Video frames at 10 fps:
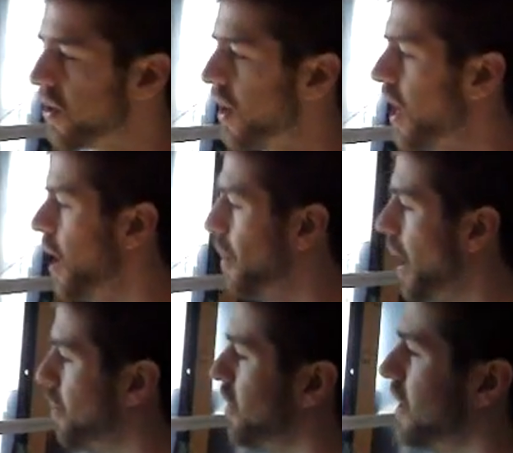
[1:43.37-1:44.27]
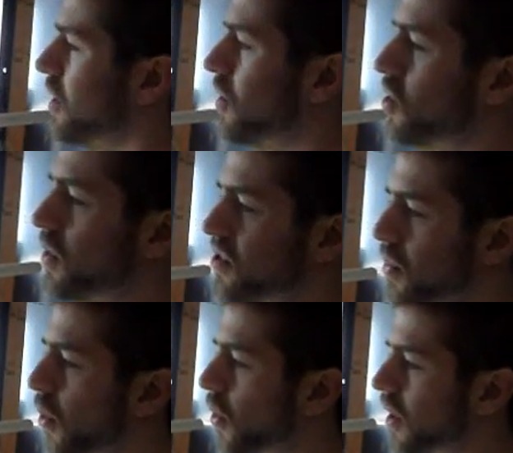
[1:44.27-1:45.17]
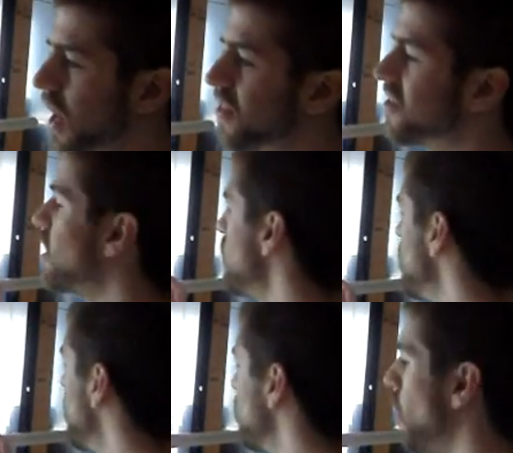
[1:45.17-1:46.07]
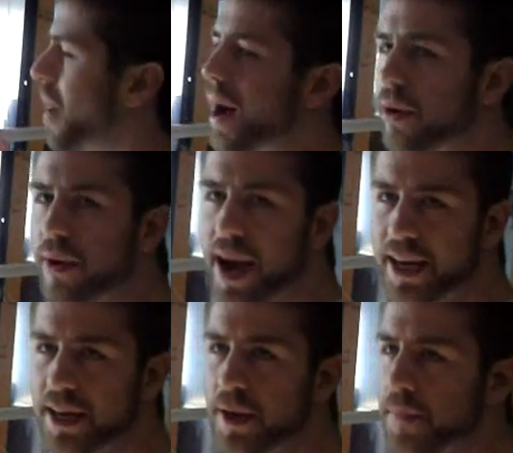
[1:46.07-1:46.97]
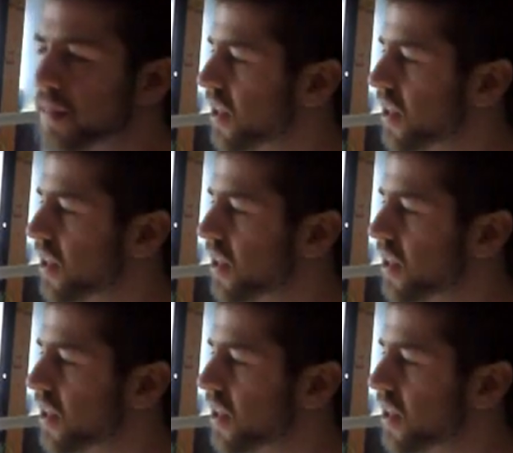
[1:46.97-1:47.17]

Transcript: So by putting it onto a support, and this could be put through a power rack,